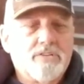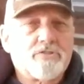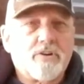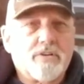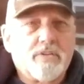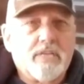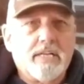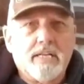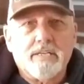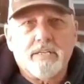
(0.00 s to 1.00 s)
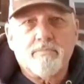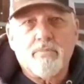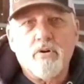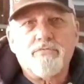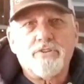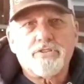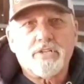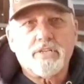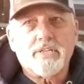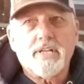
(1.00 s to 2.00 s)
start getting into bow
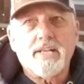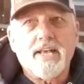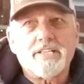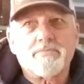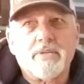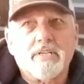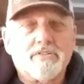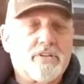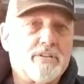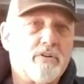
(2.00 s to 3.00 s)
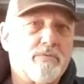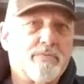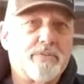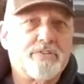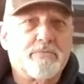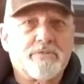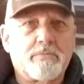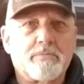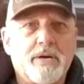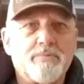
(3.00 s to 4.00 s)
fishing, and they ask me, because they know, they've seen
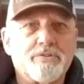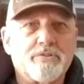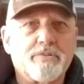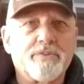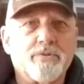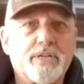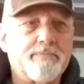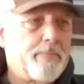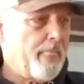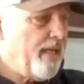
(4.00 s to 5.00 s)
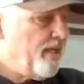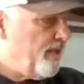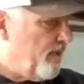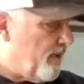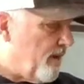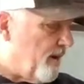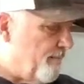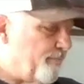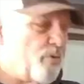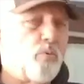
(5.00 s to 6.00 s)
some of my pictures of doing it,
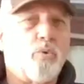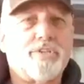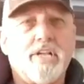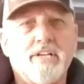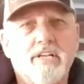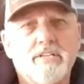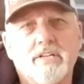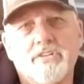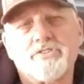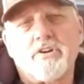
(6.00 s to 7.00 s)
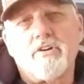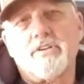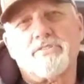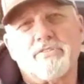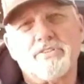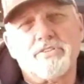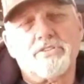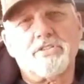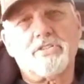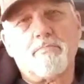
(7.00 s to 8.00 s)
um, what they need to get started. So this
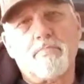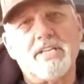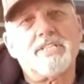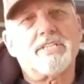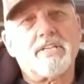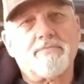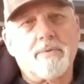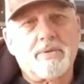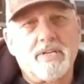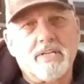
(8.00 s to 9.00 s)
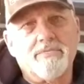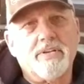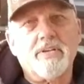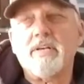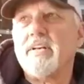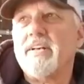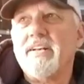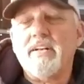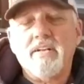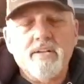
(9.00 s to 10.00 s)
is just basic stuff I'm going to give you,
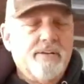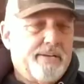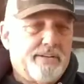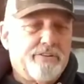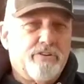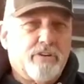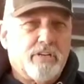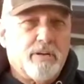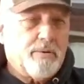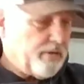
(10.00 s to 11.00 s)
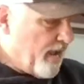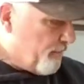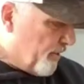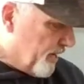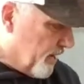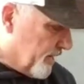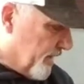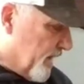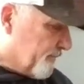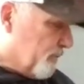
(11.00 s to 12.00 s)
and then you can elaborate on
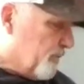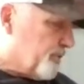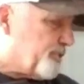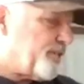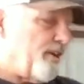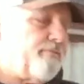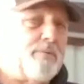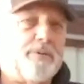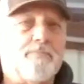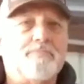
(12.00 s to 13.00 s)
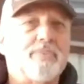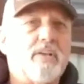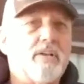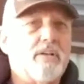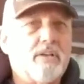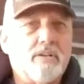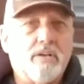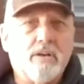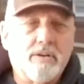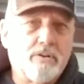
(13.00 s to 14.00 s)
it afterwards and stuff, but
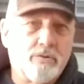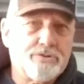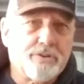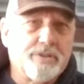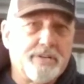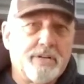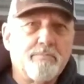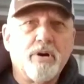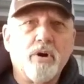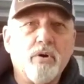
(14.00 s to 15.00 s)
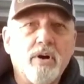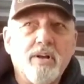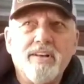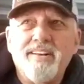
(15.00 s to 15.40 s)
yeah, of course you're going to need a bow.